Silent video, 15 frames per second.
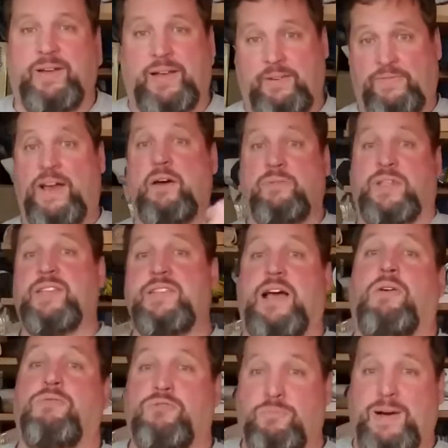I found this
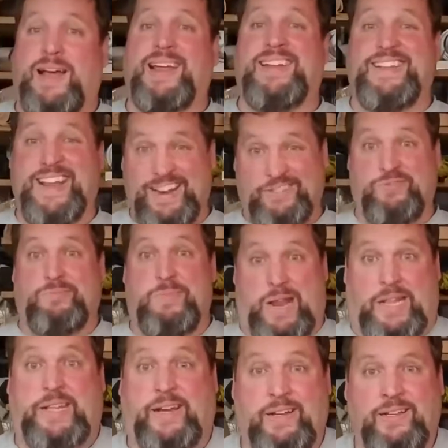out to my
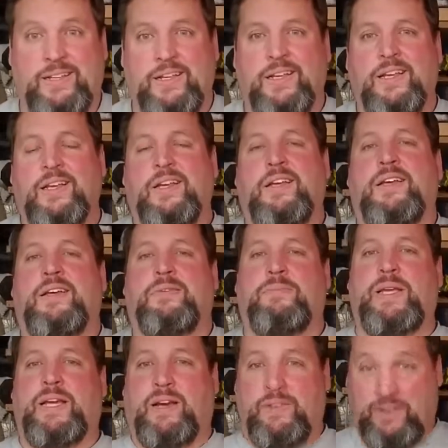detriment
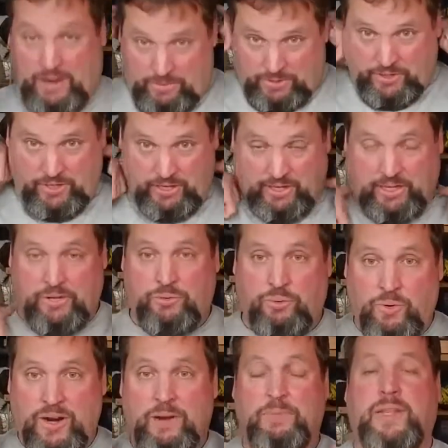because I was
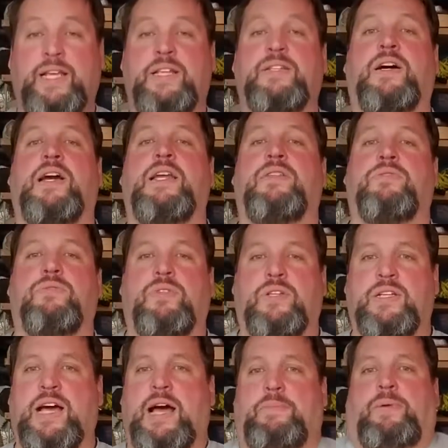incredibly tight through the
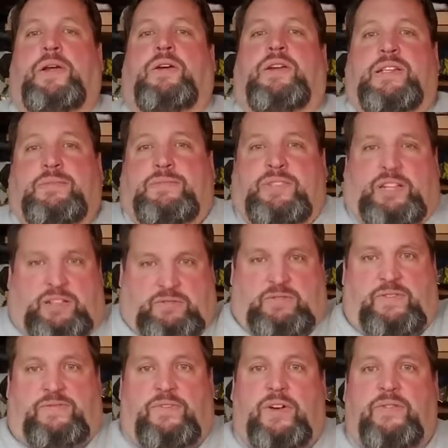top here because I'm sitting
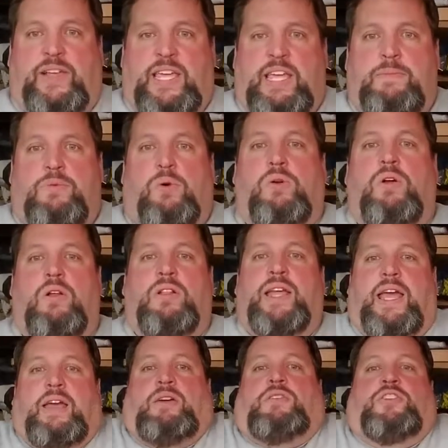in front of a keyboard all
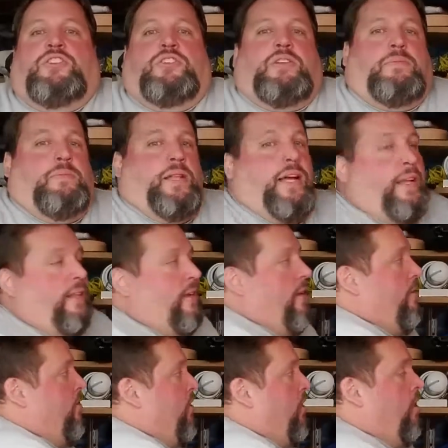day hunched up like
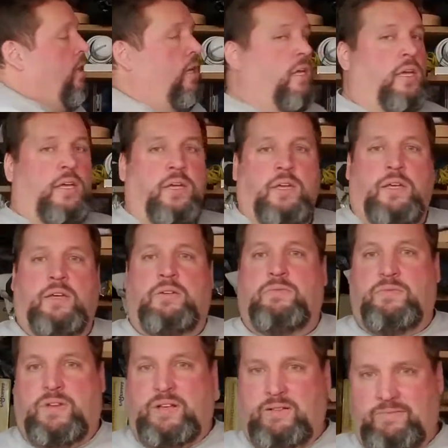this.
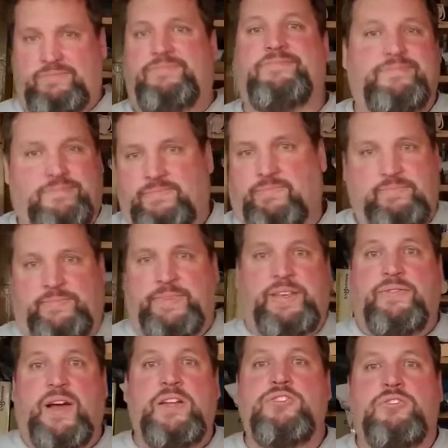Well,
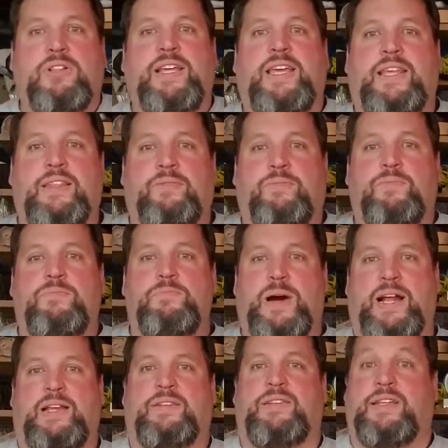eventually the
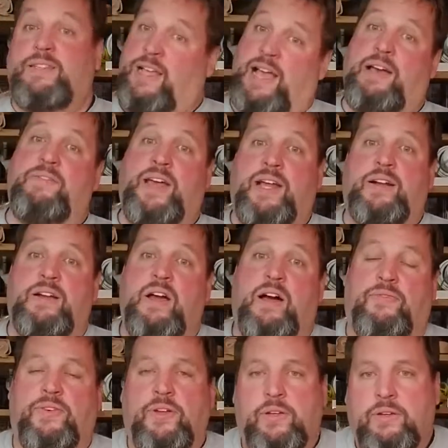body says, I've had
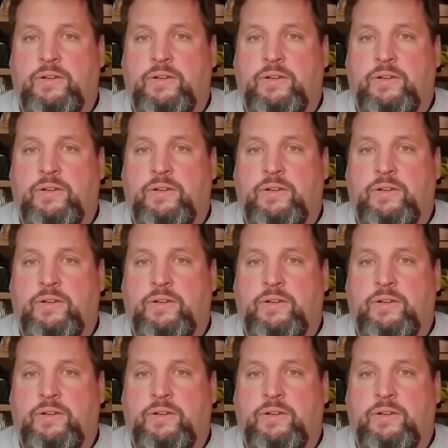enough.